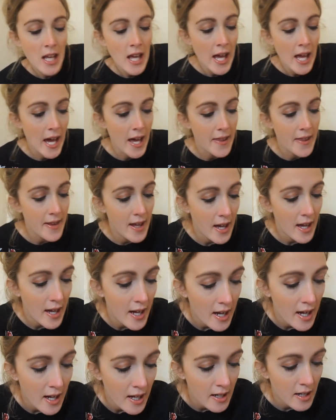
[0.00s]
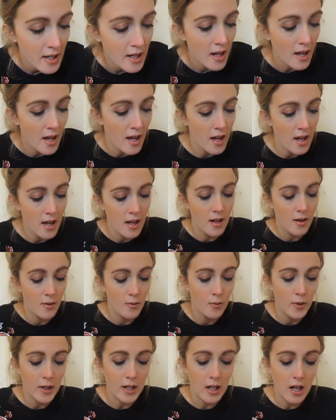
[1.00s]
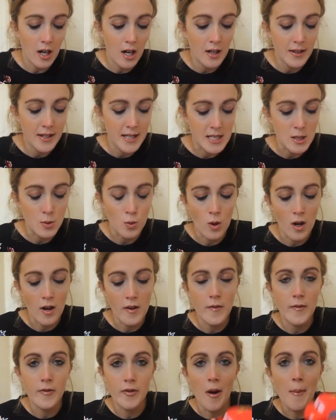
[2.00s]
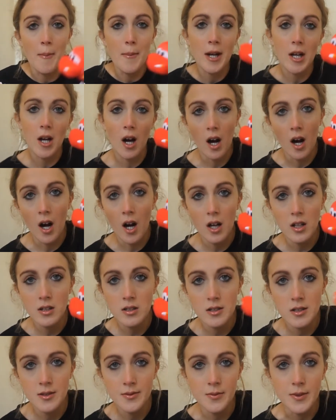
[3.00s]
And then we got this one from Cars.